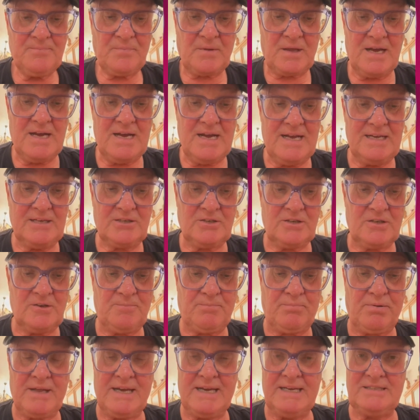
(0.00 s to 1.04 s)
Uh, he could
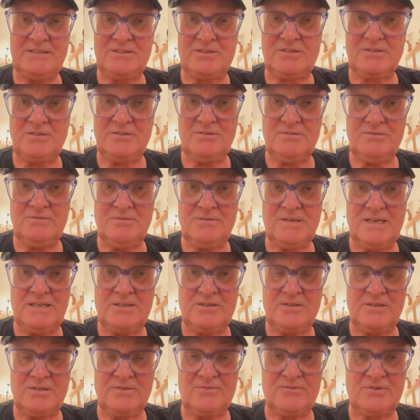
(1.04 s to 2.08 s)
have played to, he
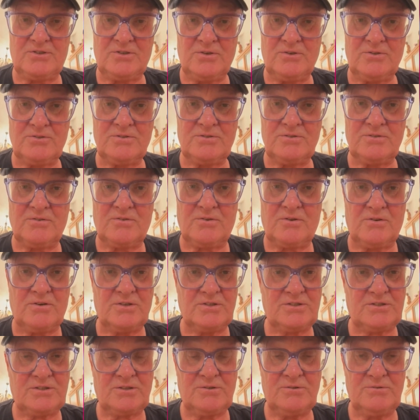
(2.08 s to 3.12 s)
could have chosen, of
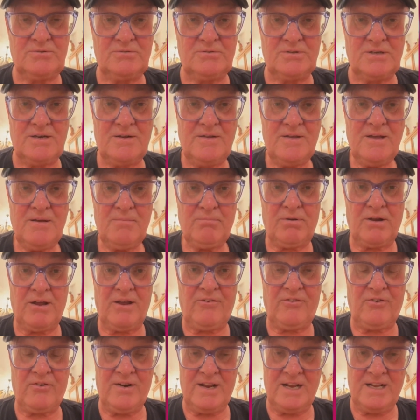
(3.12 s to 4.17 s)
course, to uh, play
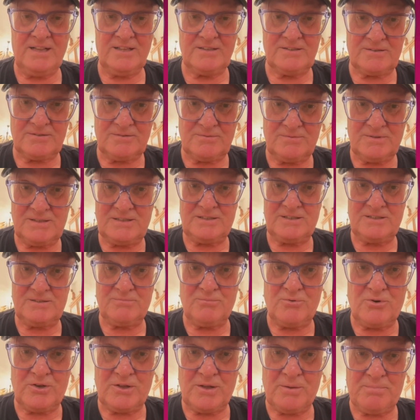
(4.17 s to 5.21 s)
for England, which is
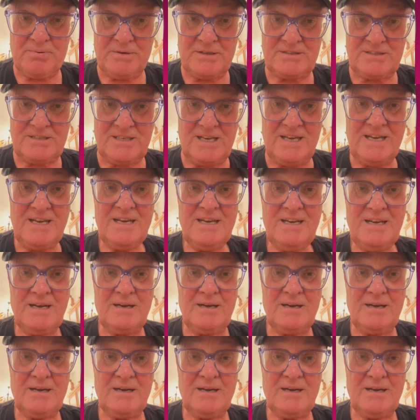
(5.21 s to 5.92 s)
more the pity.